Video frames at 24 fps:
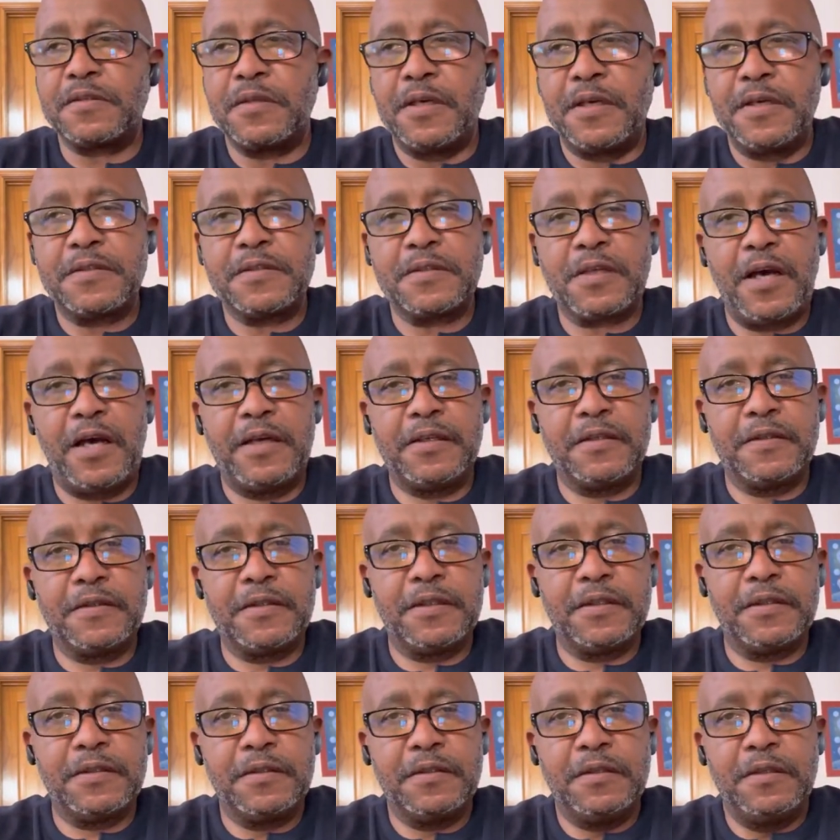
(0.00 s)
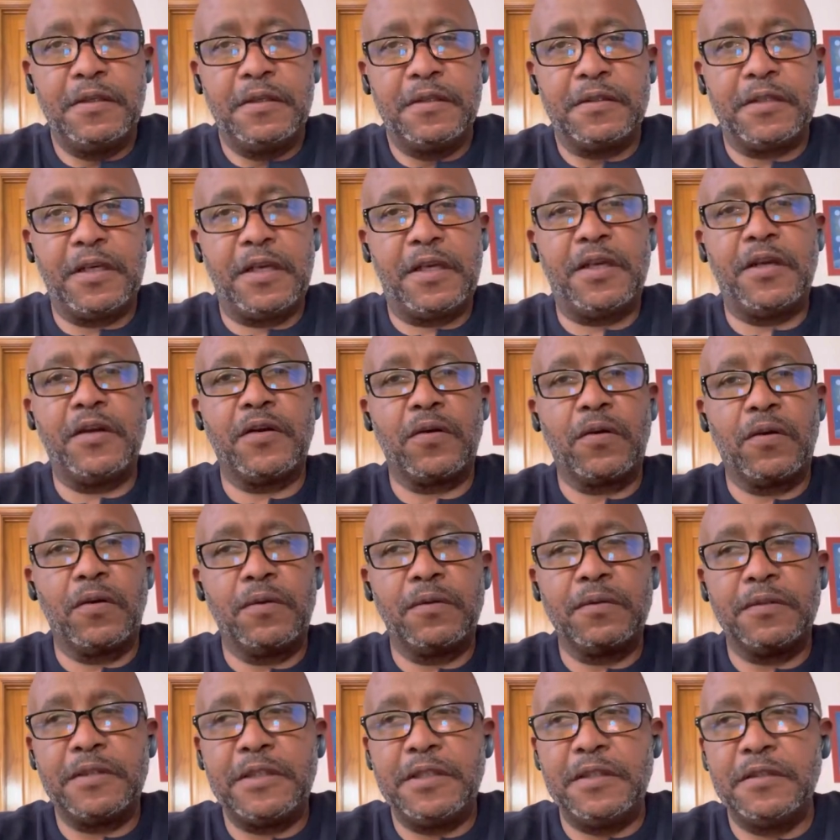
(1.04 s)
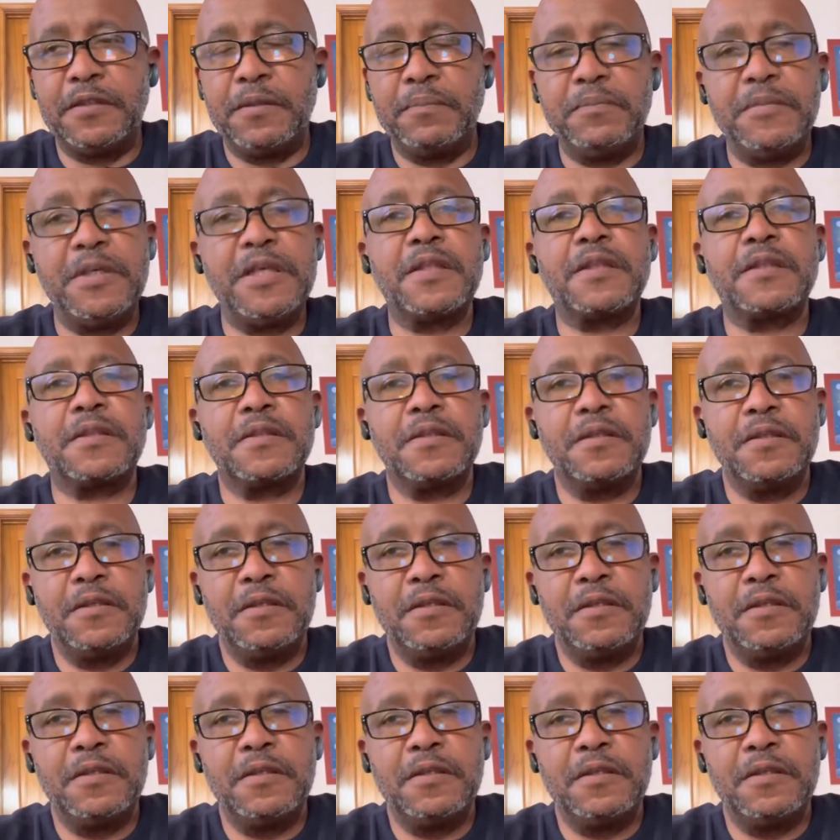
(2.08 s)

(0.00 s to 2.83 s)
as kind of the hero in the myth